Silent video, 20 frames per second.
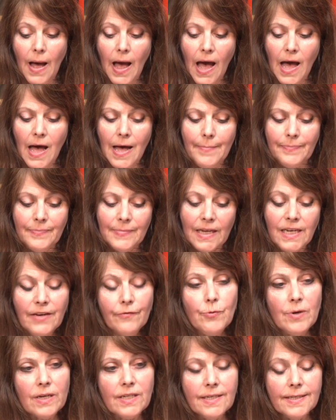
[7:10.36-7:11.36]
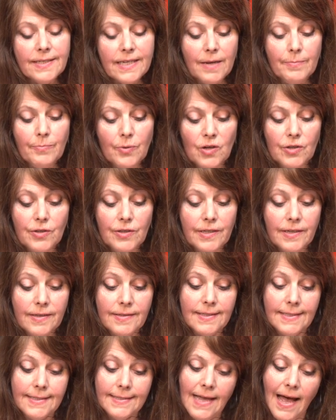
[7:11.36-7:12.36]
And if we understand
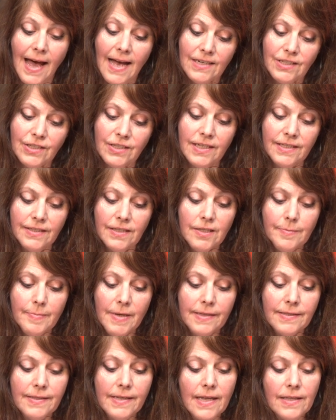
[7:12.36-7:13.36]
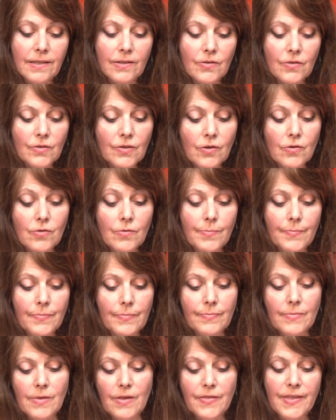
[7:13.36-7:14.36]
politics as action, it does make sense. So
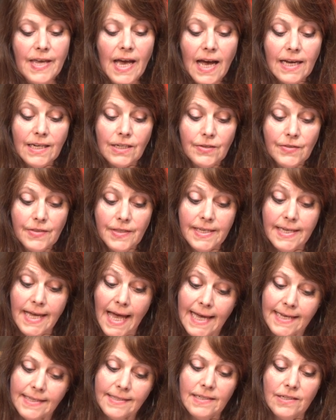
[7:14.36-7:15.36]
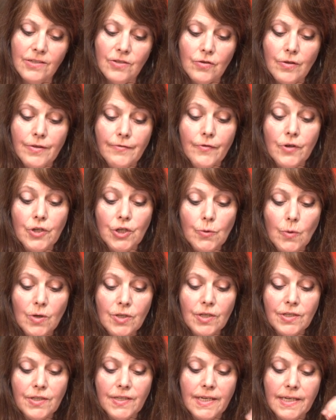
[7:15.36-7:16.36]
the excellence or the
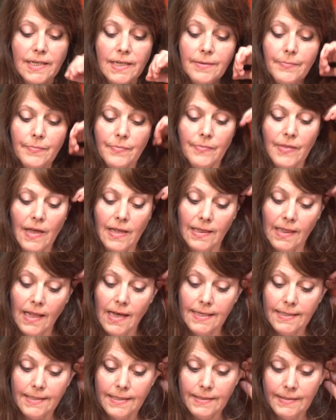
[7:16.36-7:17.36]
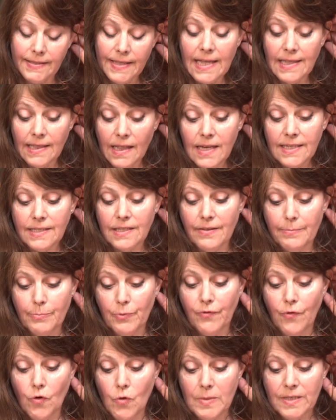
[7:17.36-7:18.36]
virtuosity that lies in the
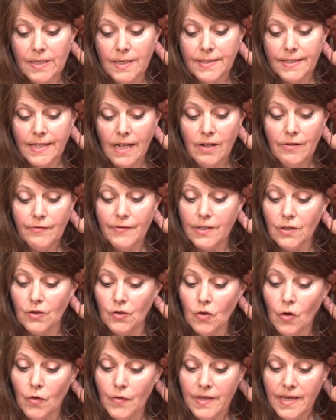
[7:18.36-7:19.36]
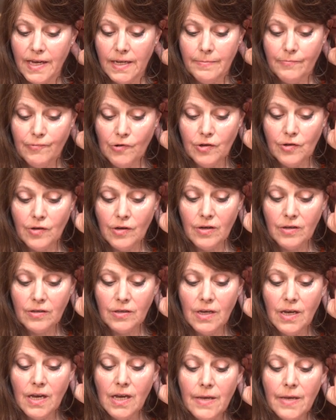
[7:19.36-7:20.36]
performance itself. It's not the end product.
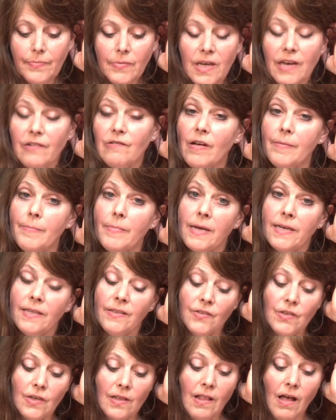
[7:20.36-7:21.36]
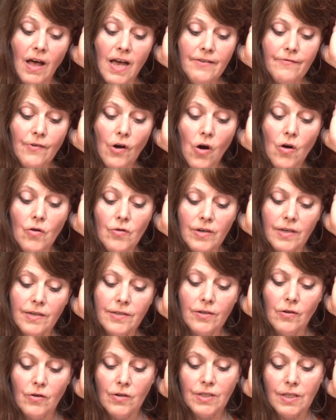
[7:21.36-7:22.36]
It remains alive only
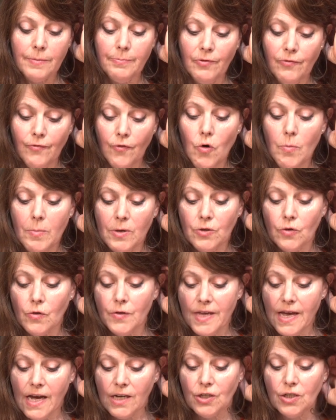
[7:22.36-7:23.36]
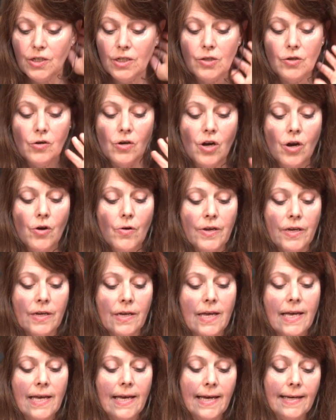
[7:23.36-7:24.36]
as long as the performance or the action is ongoing.
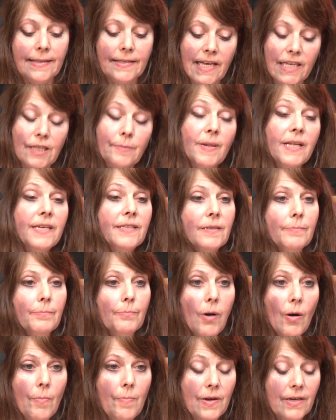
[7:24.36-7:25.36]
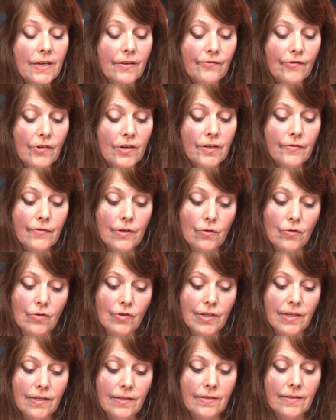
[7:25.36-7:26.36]
It takes place in public in front of an
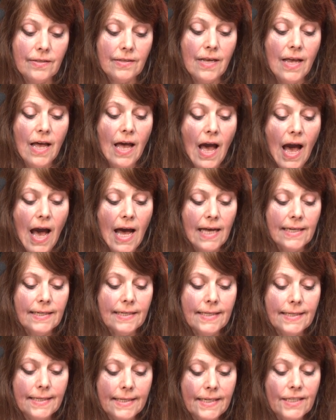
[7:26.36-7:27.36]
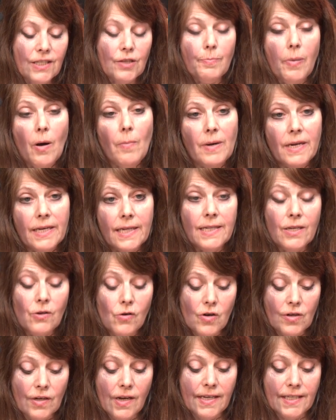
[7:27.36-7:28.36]
audience, and it needs a publicly
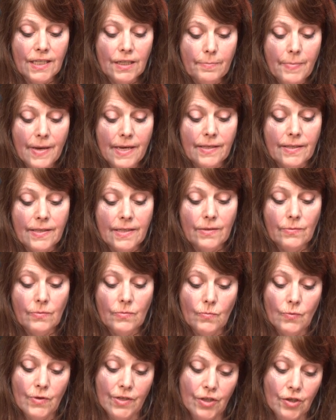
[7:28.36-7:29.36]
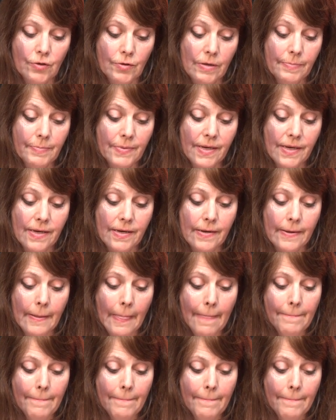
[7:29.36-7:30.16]
organised space in which to appear.